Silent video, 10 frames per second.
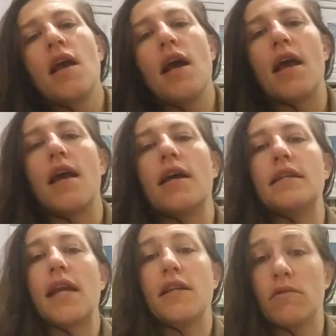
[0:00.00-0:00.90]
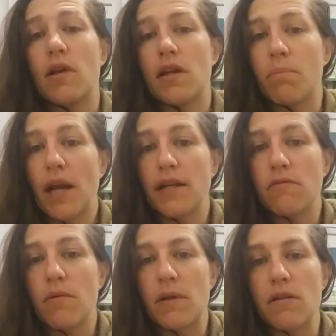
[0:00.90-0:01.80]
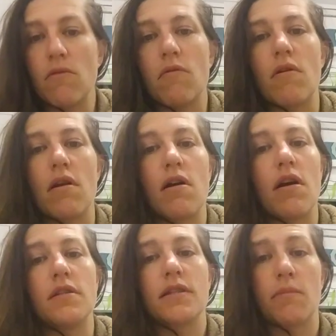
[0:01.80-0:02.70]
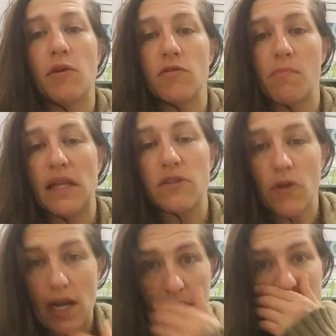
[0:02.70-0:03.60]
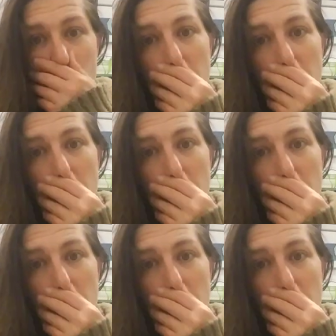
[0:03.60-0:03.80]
and can't do it on a pregnant woman or on someone who's menstruating,